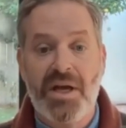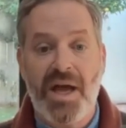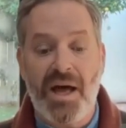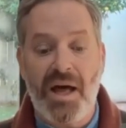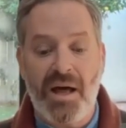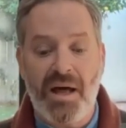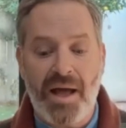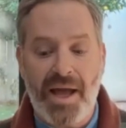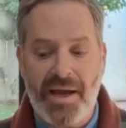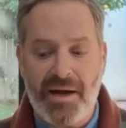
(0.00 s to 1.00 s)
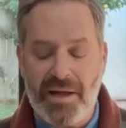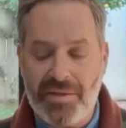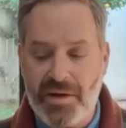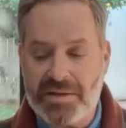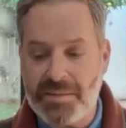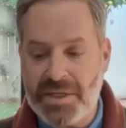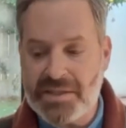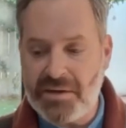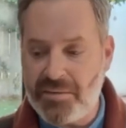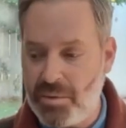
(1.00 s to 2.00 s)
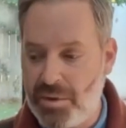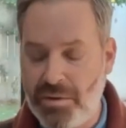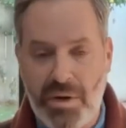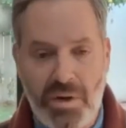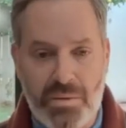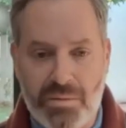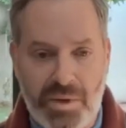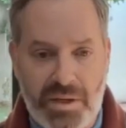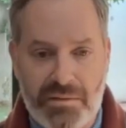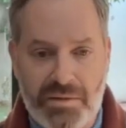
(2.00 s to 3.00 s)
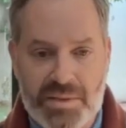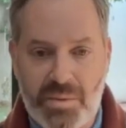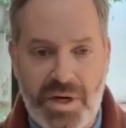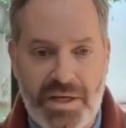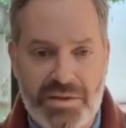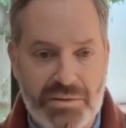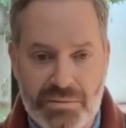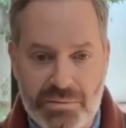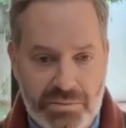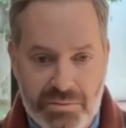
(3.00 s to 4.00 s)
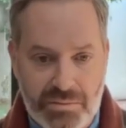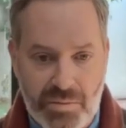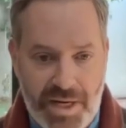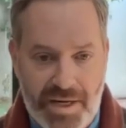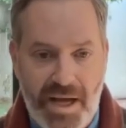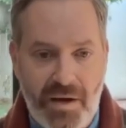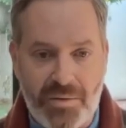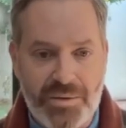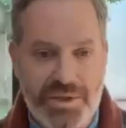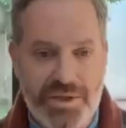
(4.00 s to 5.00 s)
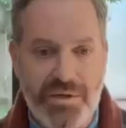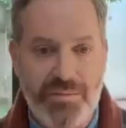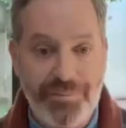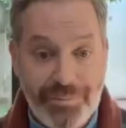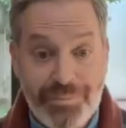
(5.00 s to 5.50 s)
And I thought to myself, well, that's what I do right now. You know,